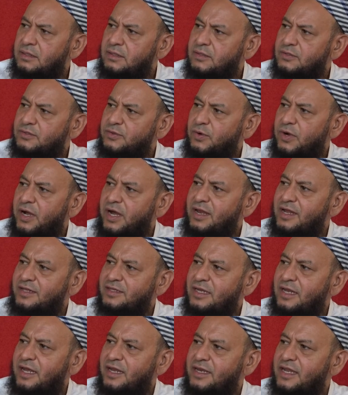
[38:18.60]
So Allah
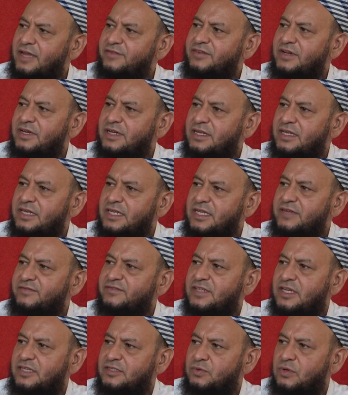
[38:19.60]
Ta'ala never
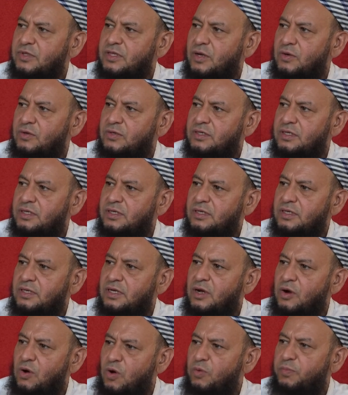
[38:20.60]
leaves us without
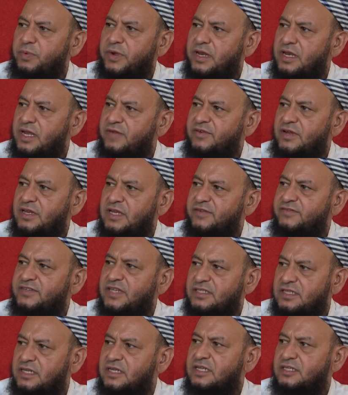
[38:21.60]
hope and never leaves
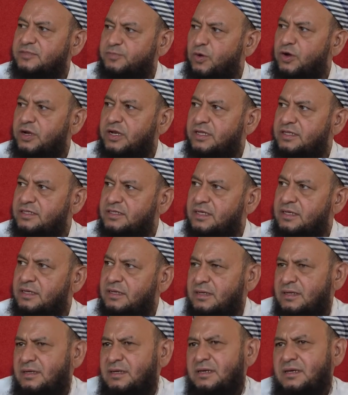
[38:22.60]
us in despondency.
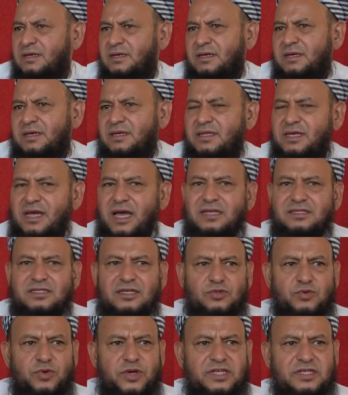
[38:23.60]
There are
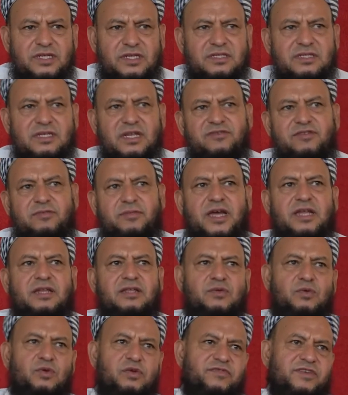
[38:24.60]
situations, never mind
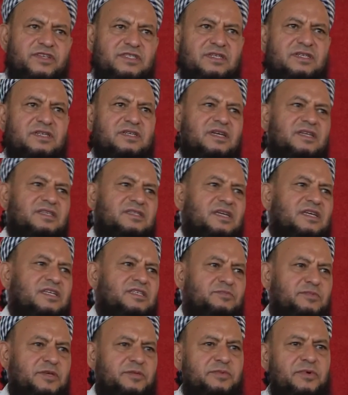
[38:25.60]
in the university,
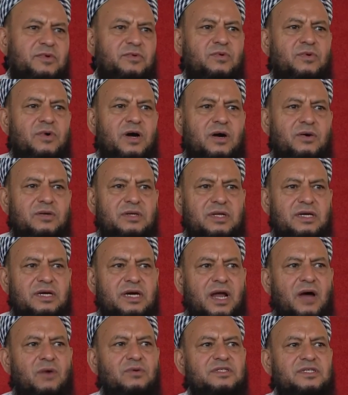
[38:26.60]
as people who are on the
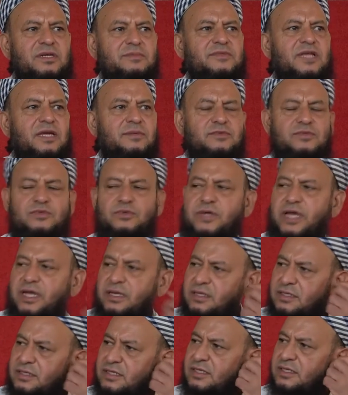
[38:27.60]
ground, sometimes you
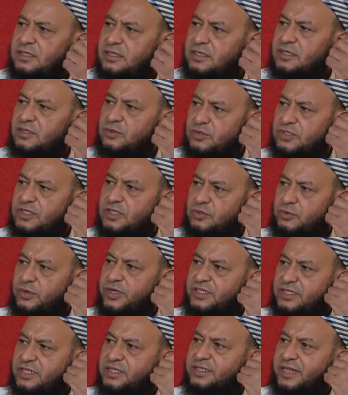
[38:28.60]
get into
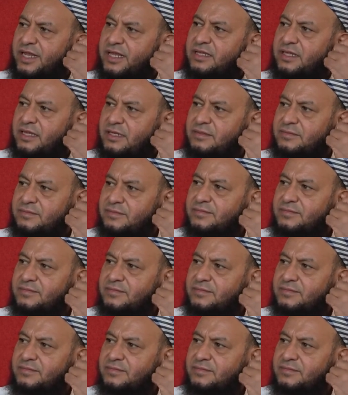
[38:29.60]
situations like that.